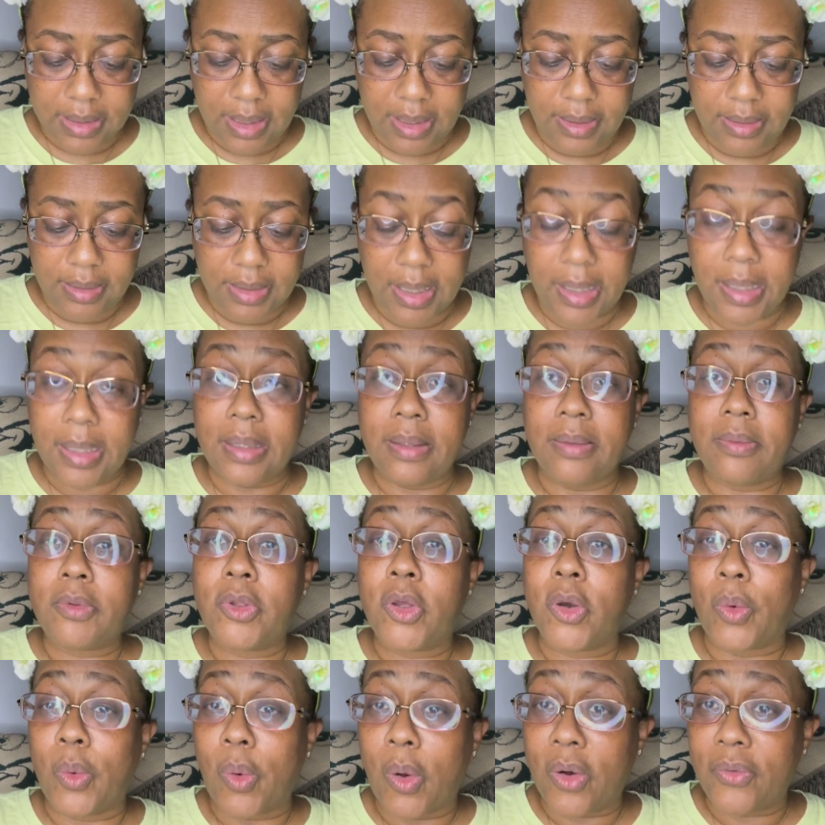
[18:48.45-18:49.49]
They
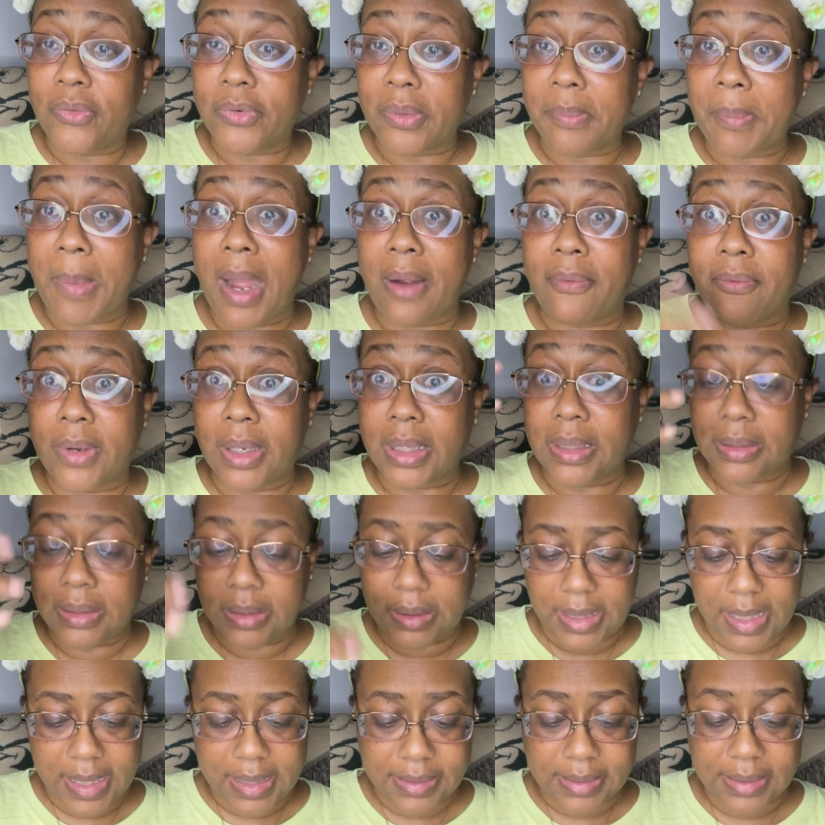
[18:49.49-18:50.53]
go over my regular
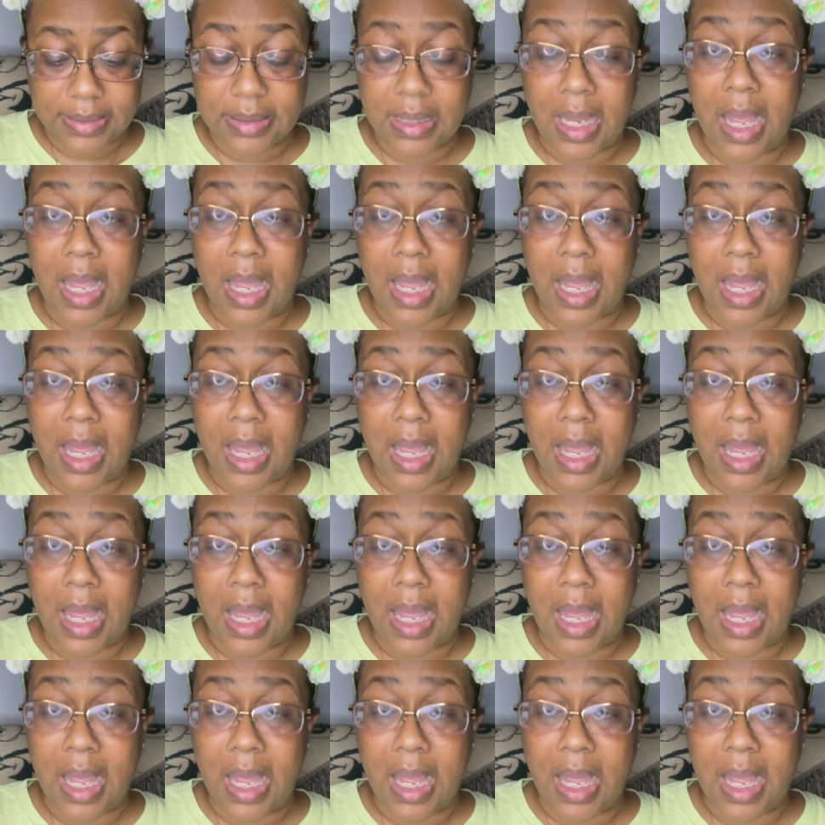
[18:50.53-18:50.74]
glasses.